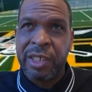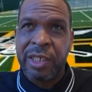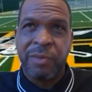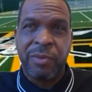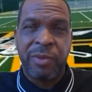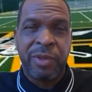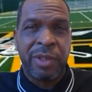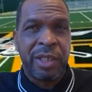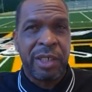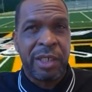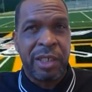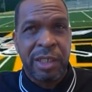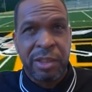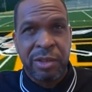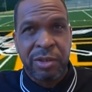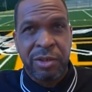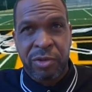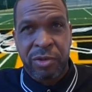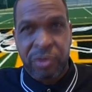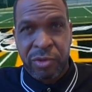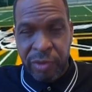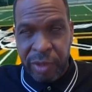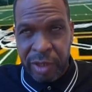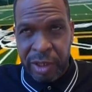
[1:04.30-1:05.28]
and when they get
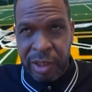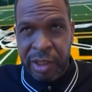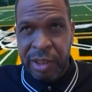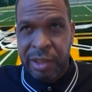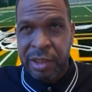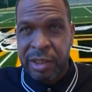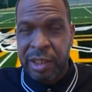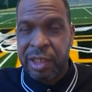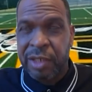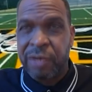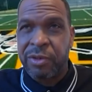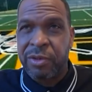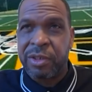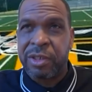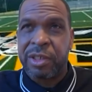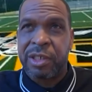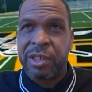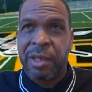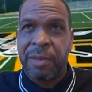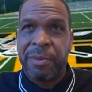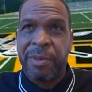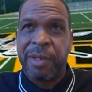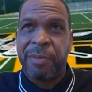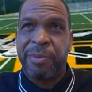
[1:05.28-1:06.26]
drinking, they go to
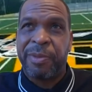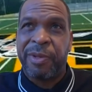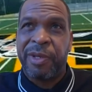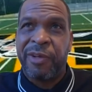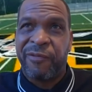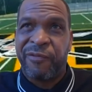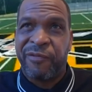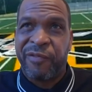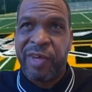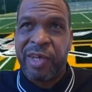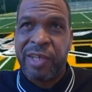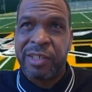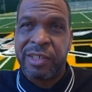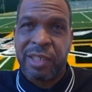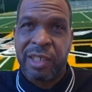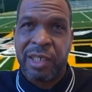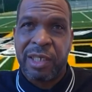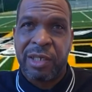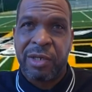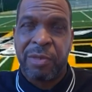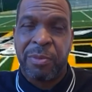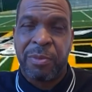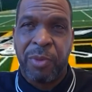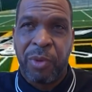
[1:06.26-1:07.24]
coming up in your face a
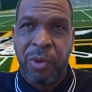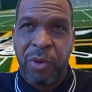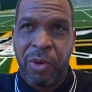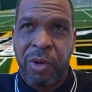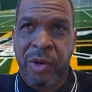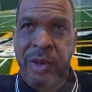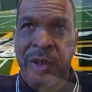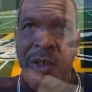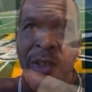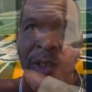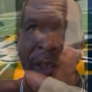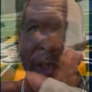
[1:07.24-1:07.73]
little more.